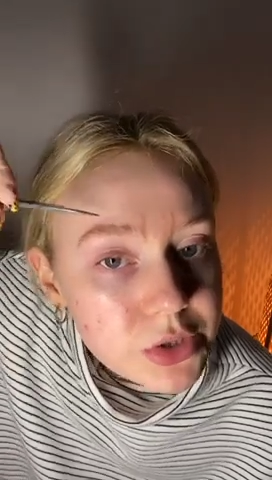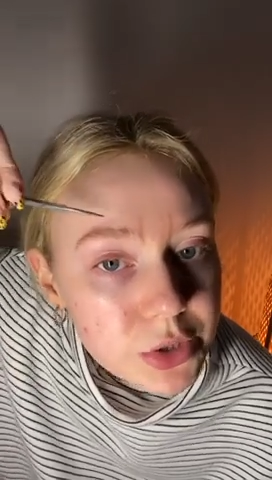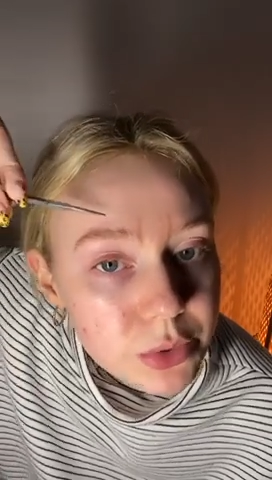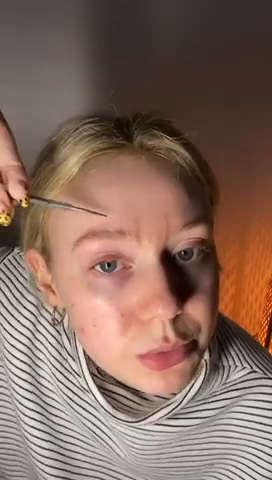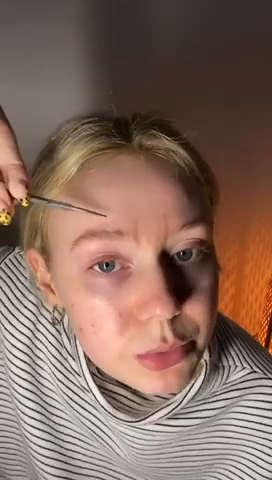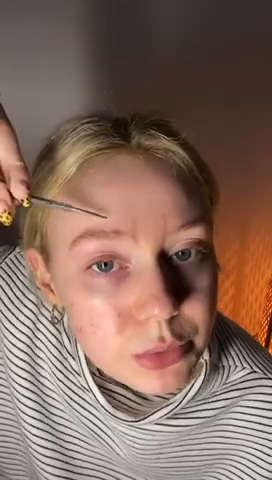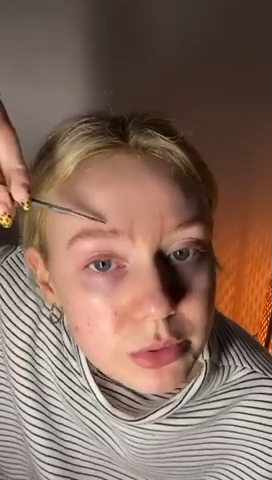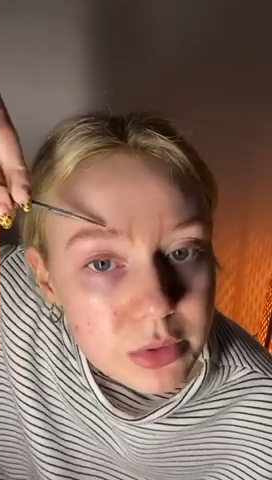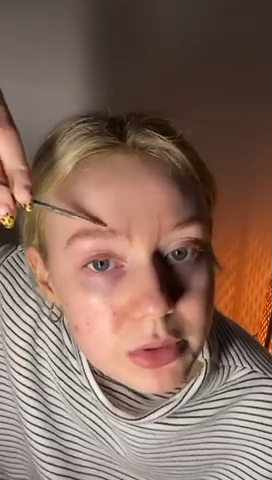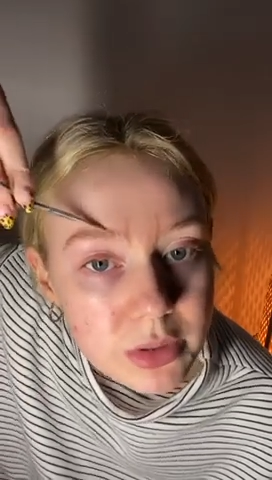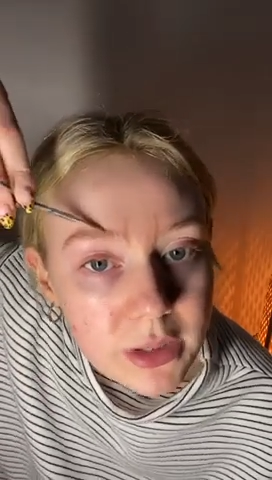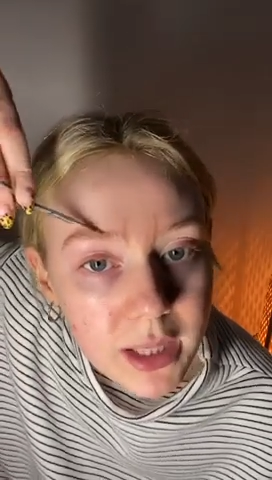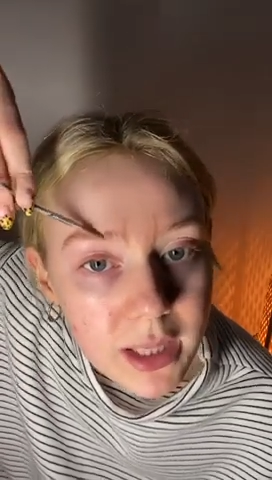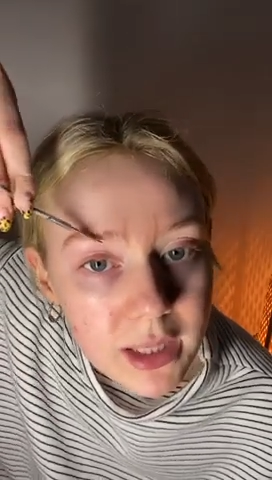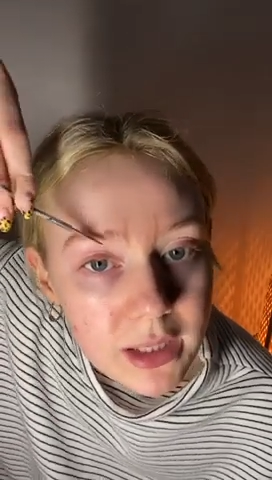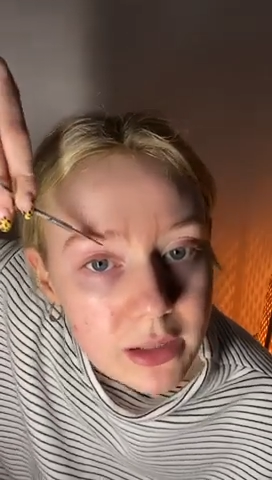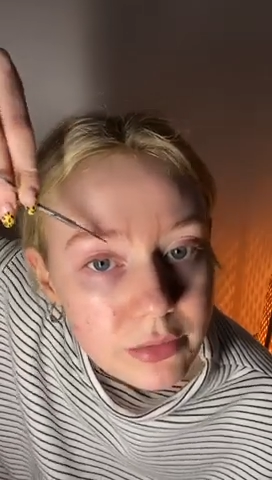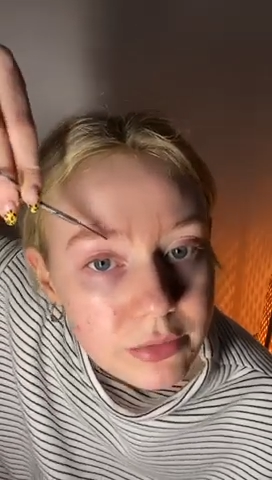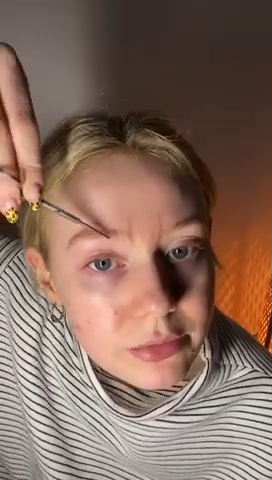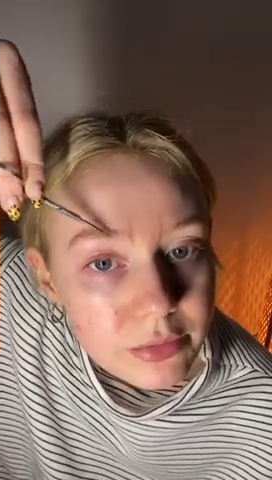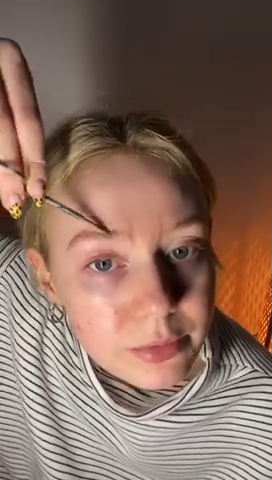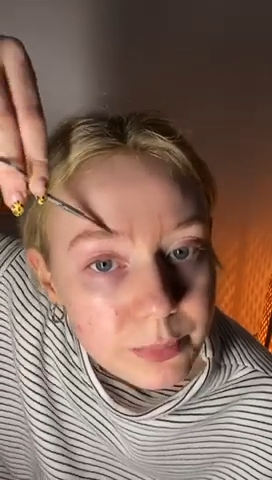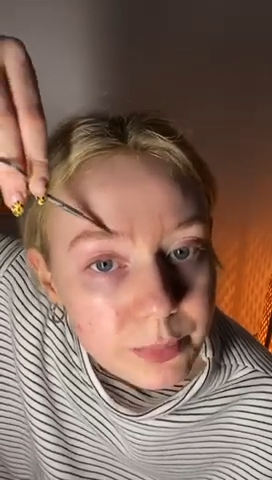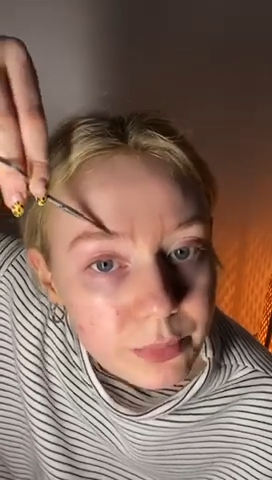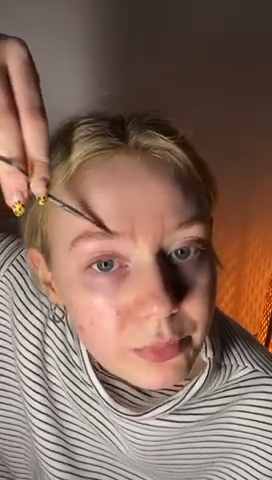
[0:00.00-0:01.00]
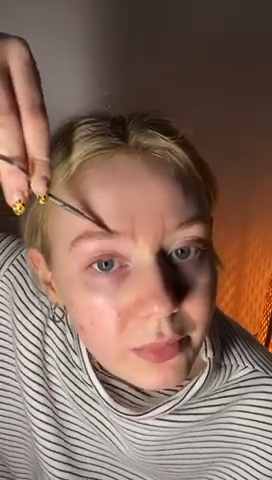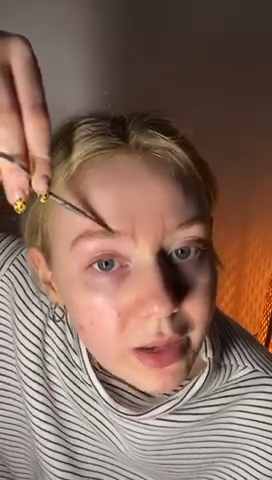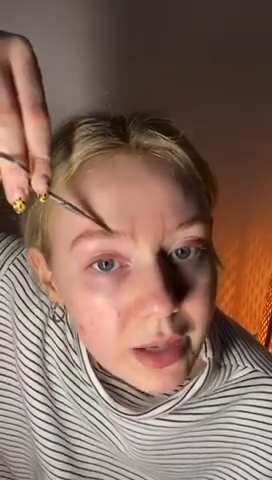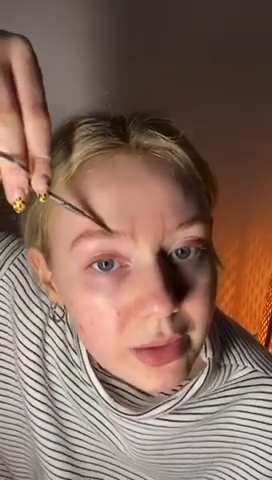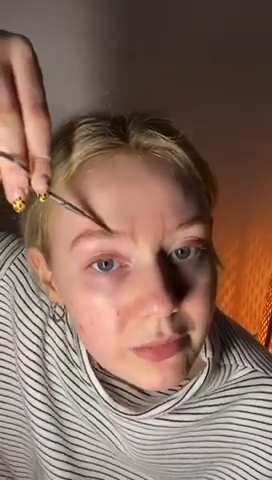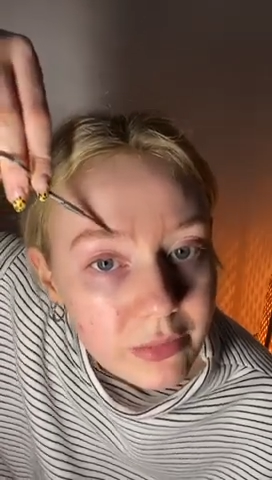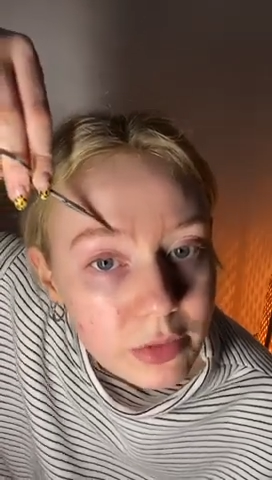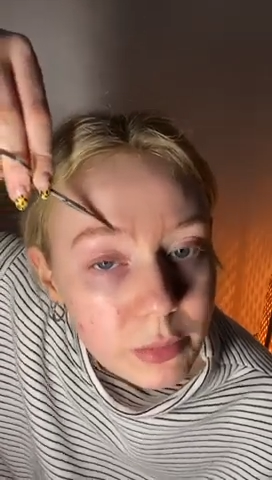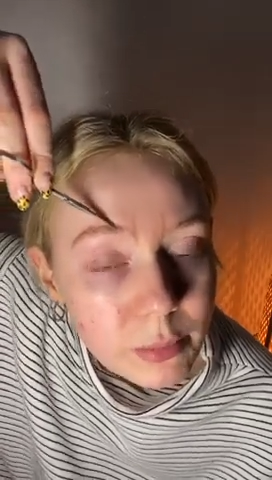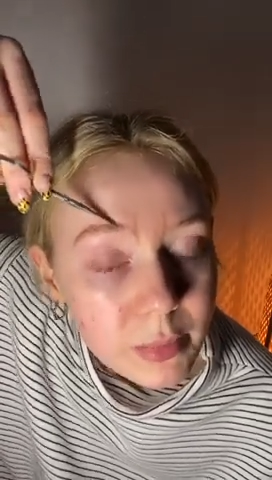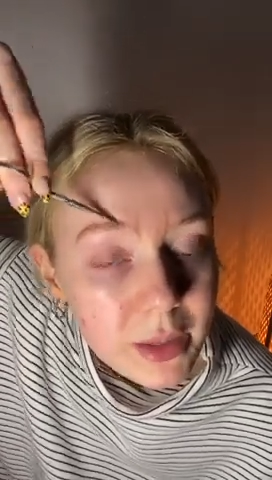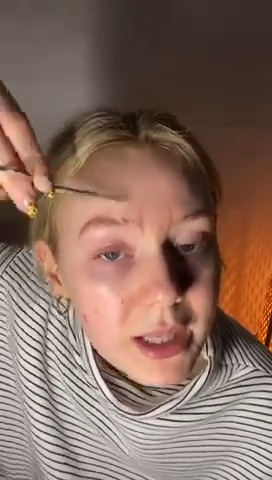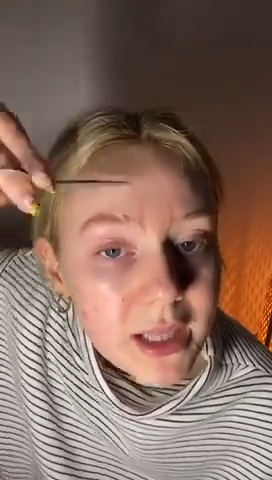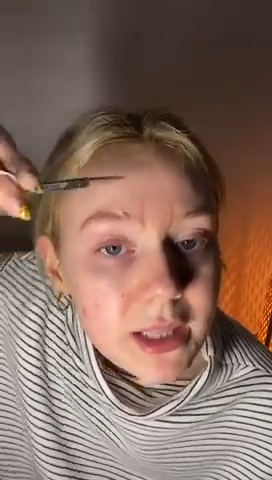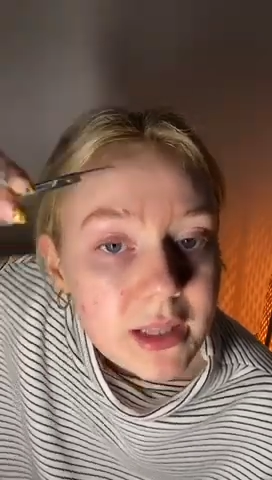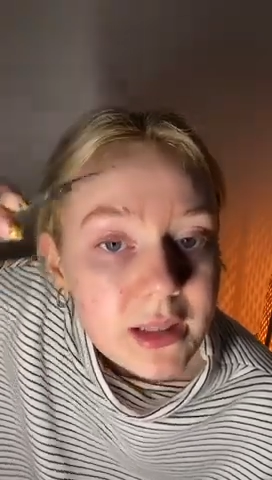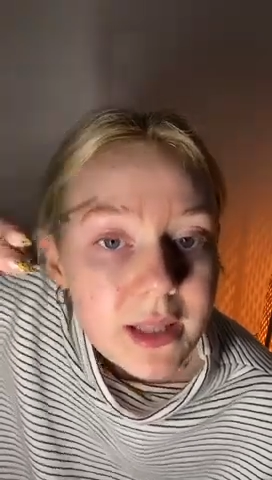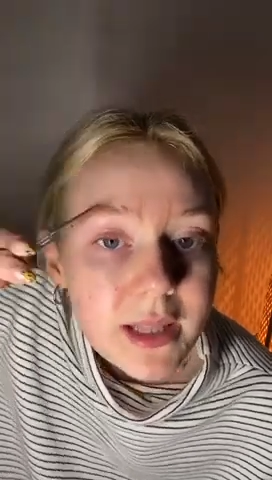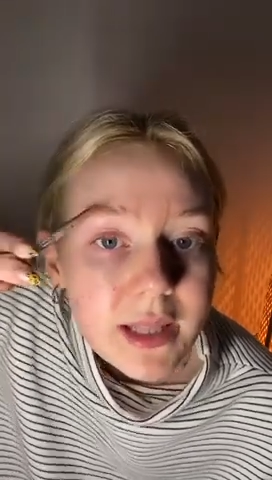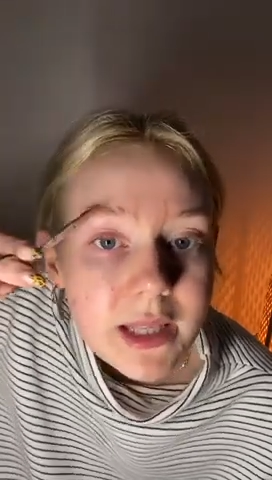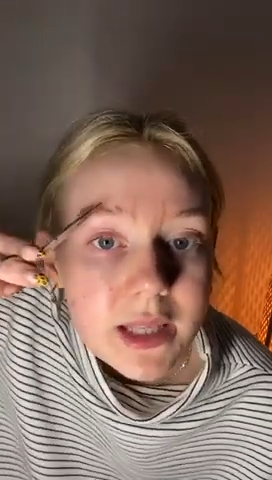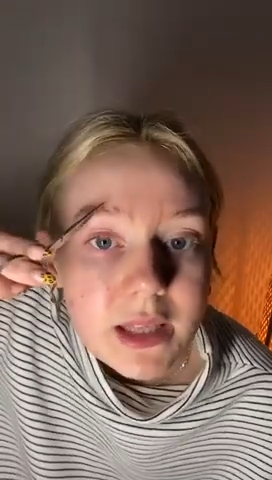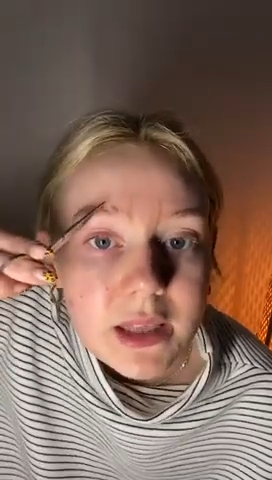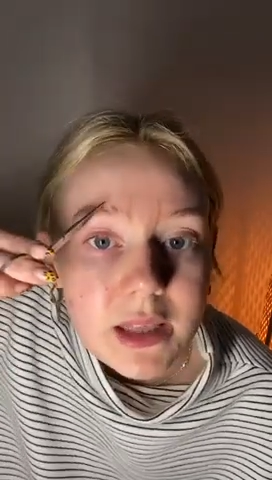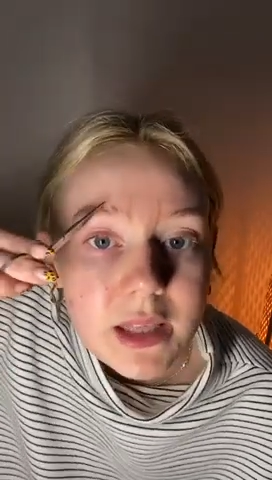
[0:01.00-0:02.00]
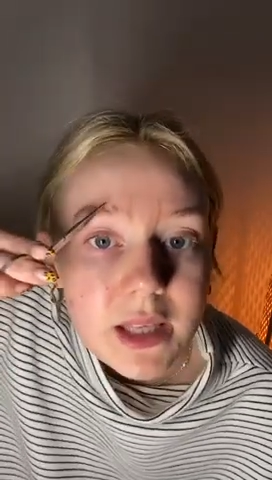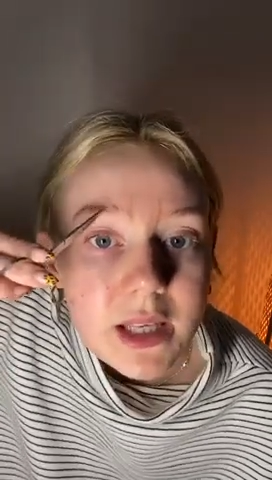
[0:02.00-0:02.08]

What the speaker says: Don't kind of have them in like